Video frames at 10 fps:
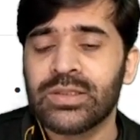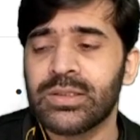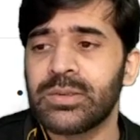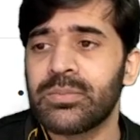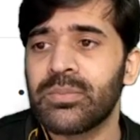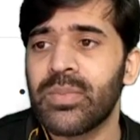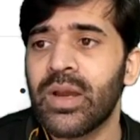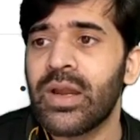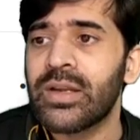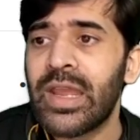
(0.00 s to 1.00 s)

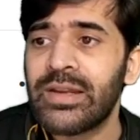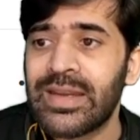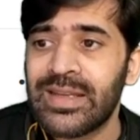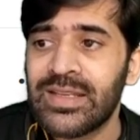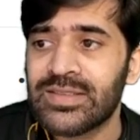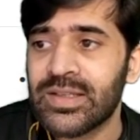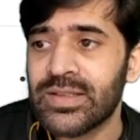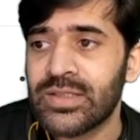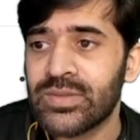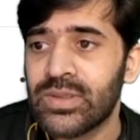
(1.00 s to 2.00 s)
attack techniques
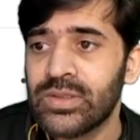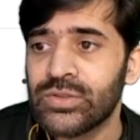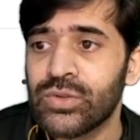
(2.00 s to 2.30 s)
as well.